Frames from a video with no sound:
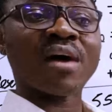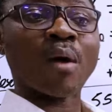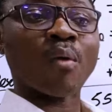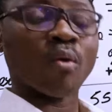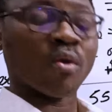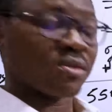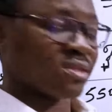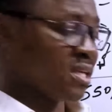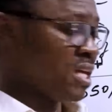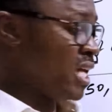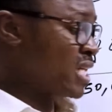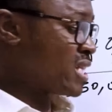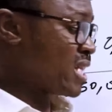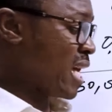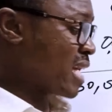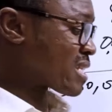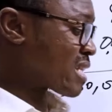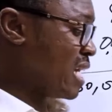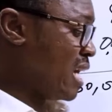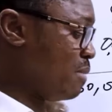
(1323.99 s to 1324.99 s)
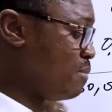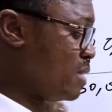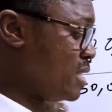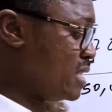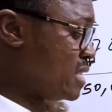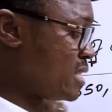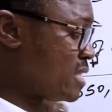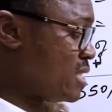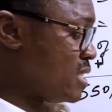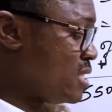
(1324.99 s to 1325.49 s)
what tax
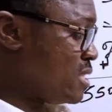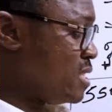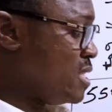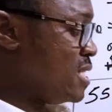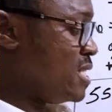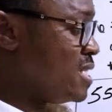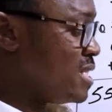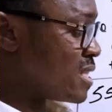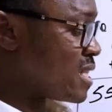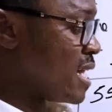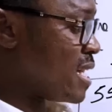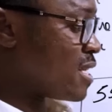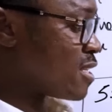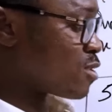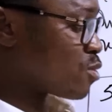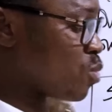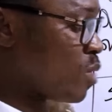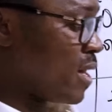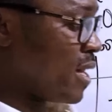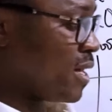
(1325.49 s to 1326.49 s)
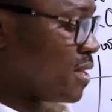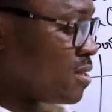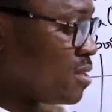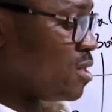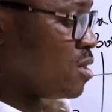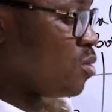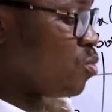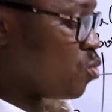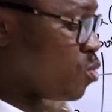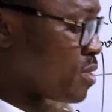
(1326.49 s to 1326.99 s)
liability Intellix One
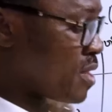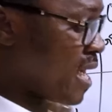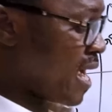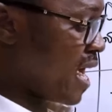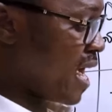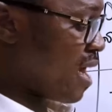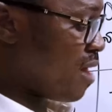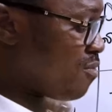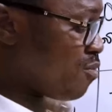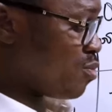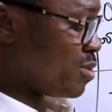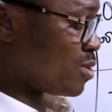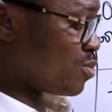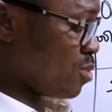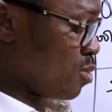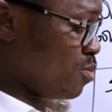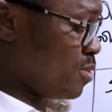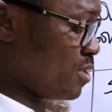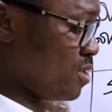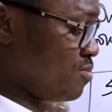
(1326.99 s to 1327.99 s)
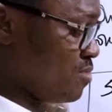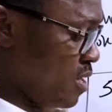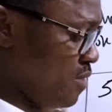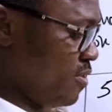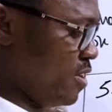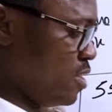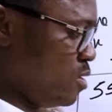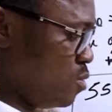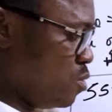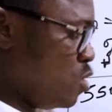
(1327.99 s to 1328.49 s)
would have with the
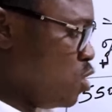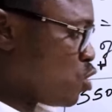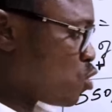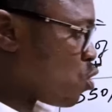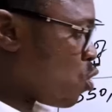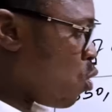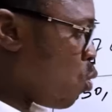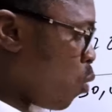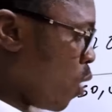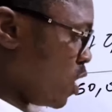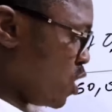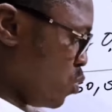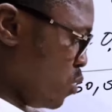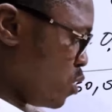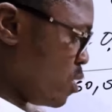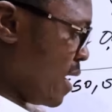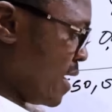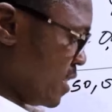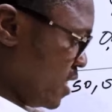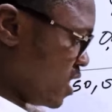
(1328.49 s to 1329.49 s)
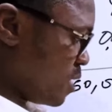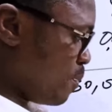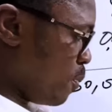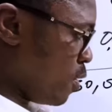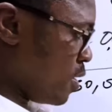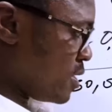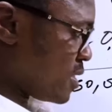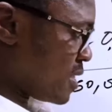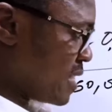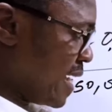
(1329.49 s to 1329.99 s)
revenue. So what do we do at this
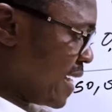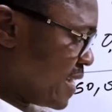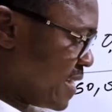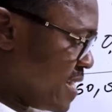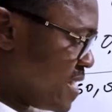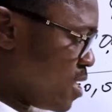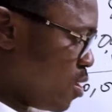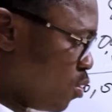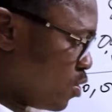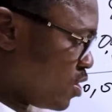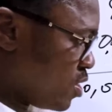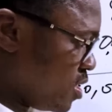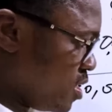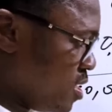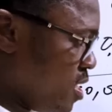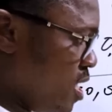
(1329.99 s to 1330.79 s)
point that he or she,